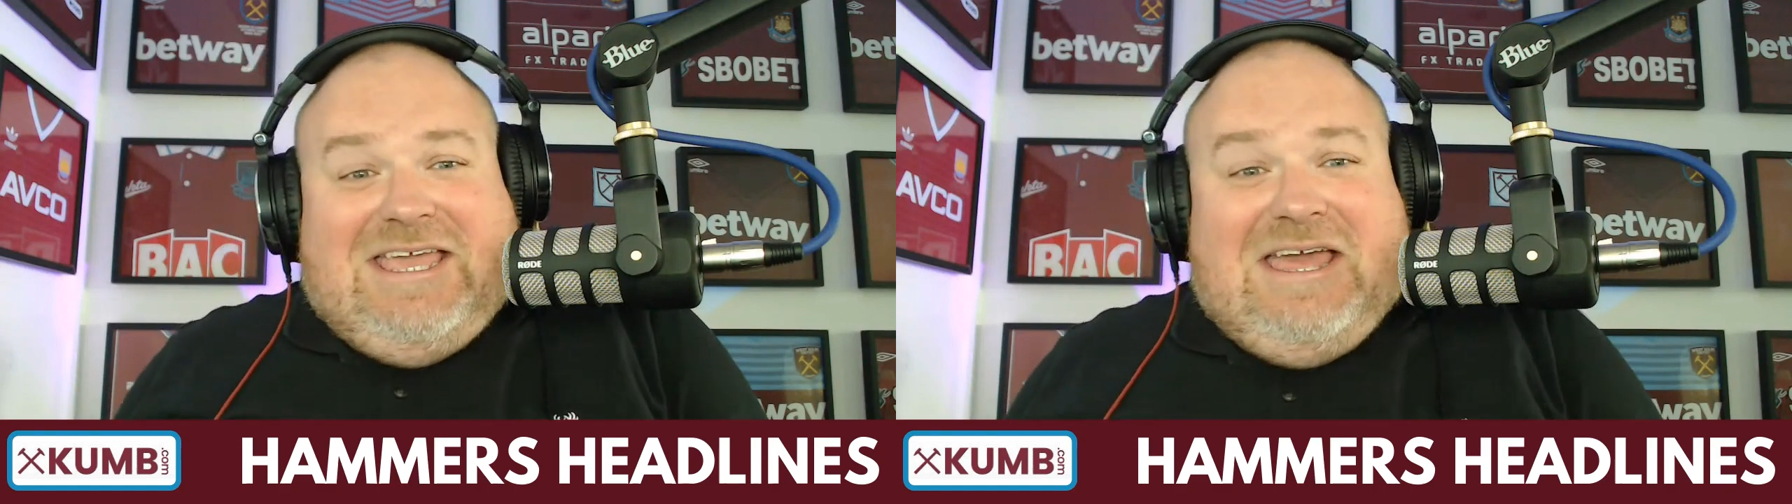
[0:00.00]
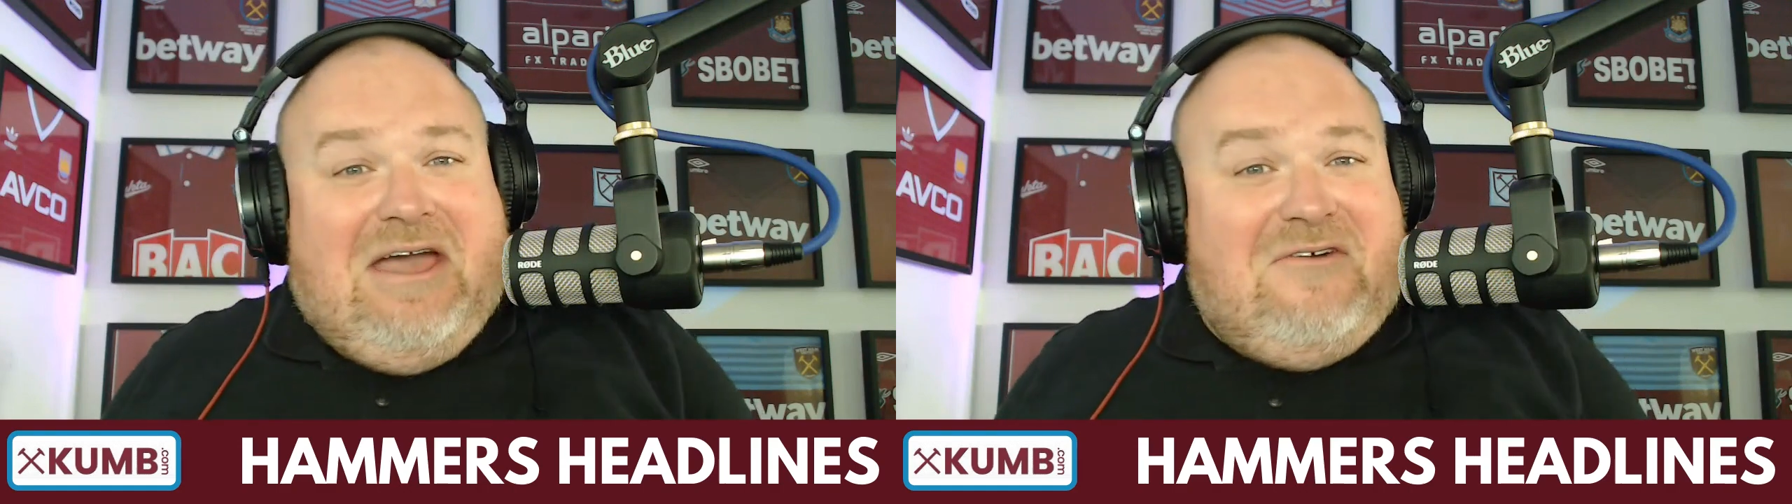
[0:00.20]

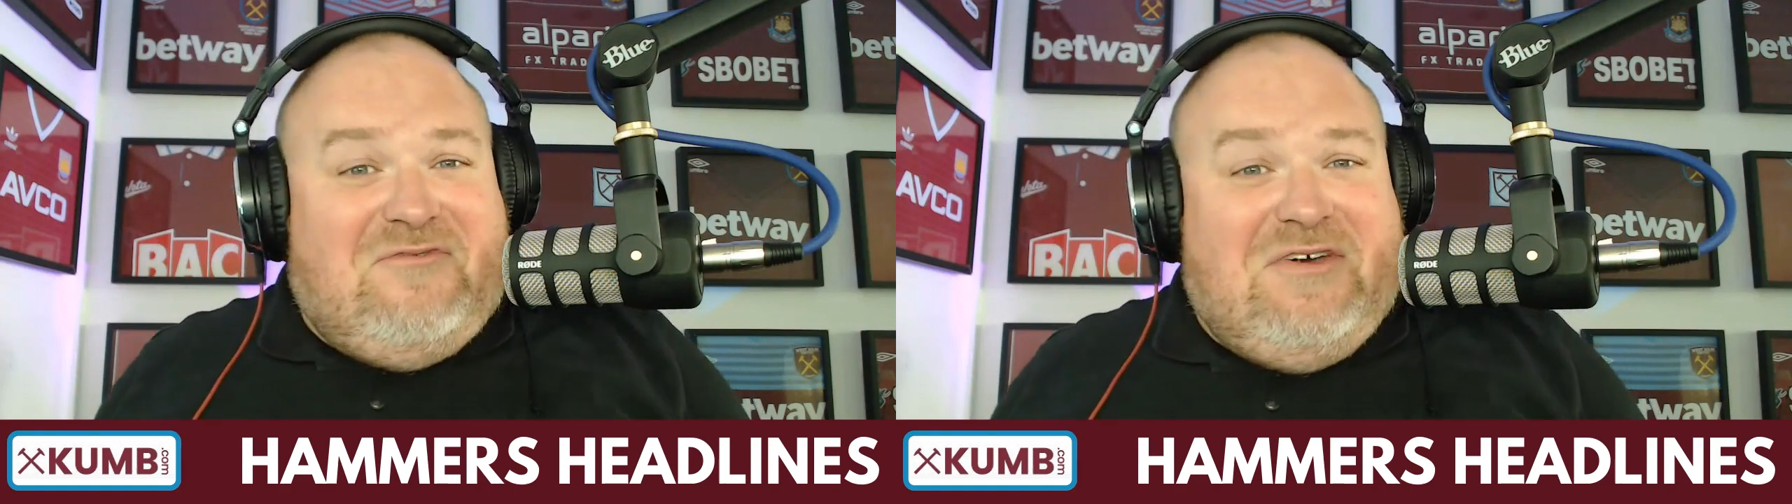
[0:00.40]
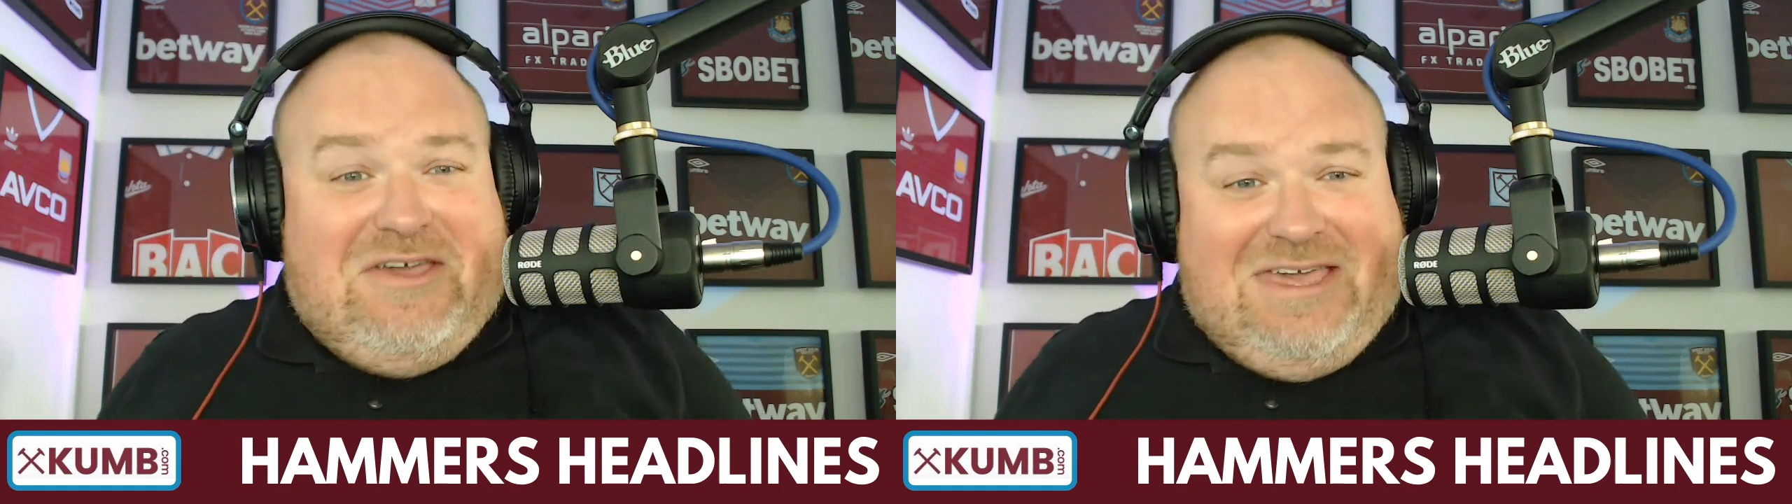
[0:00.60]
get out of
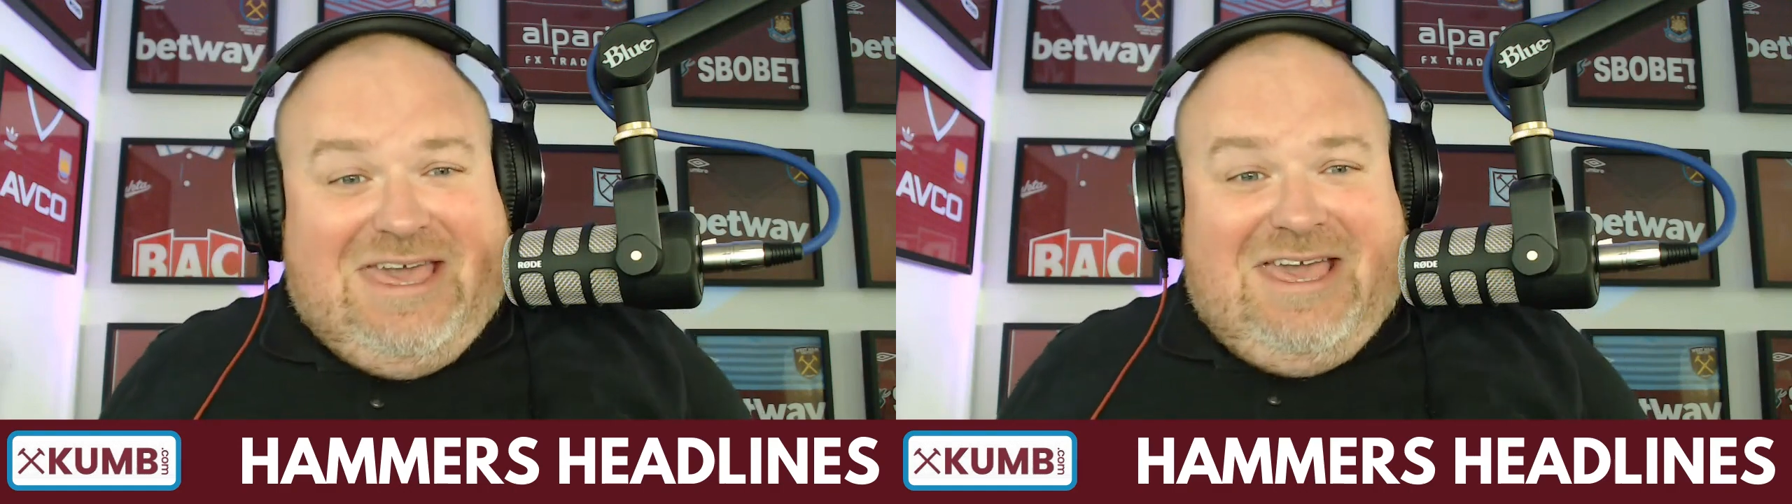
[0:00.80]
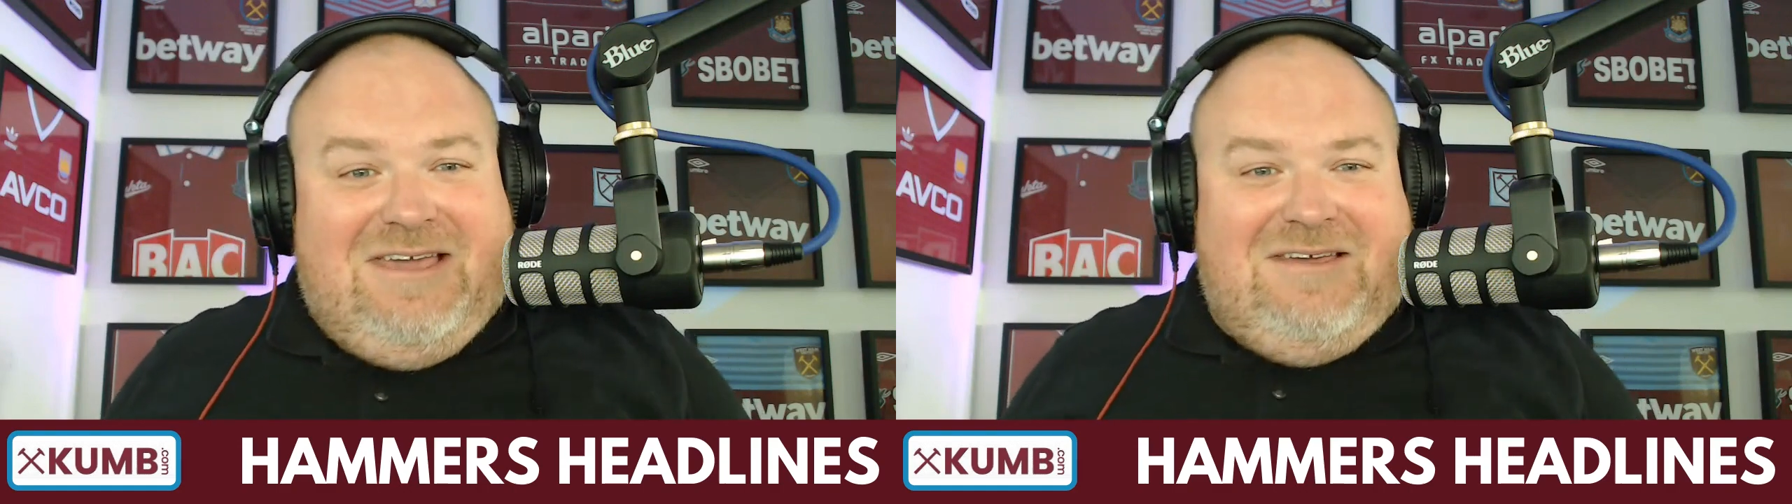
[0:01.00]
third
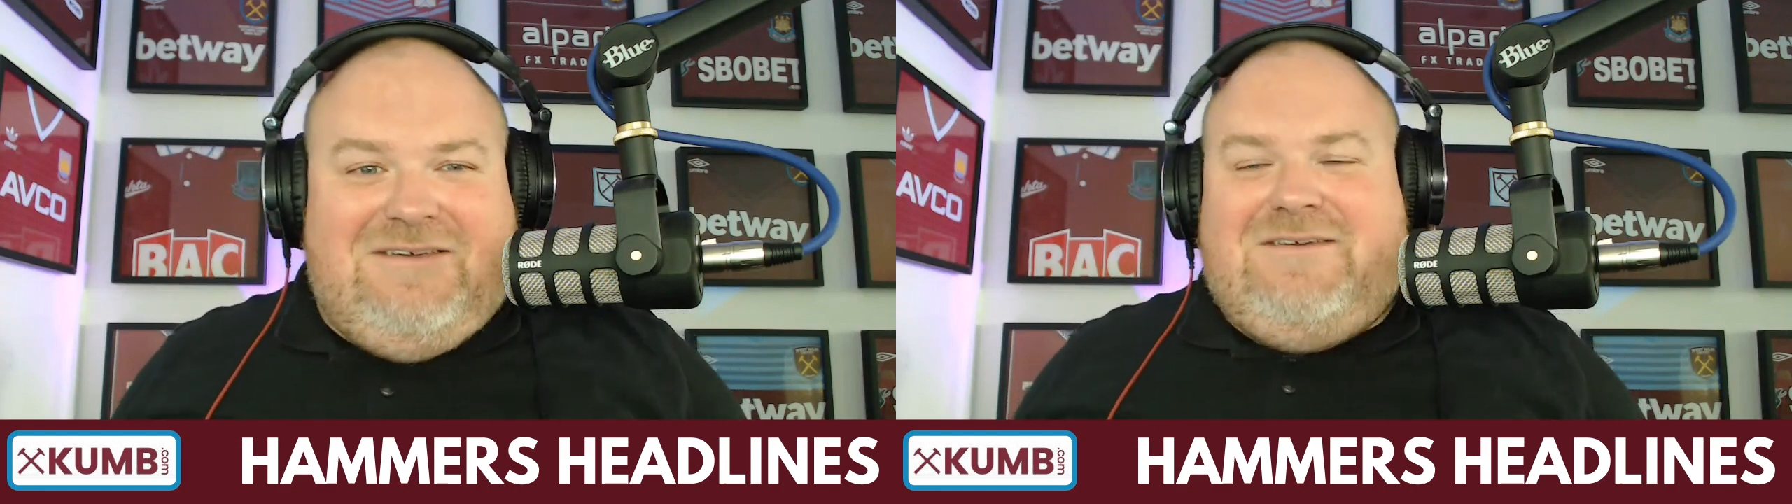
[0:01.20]
gear.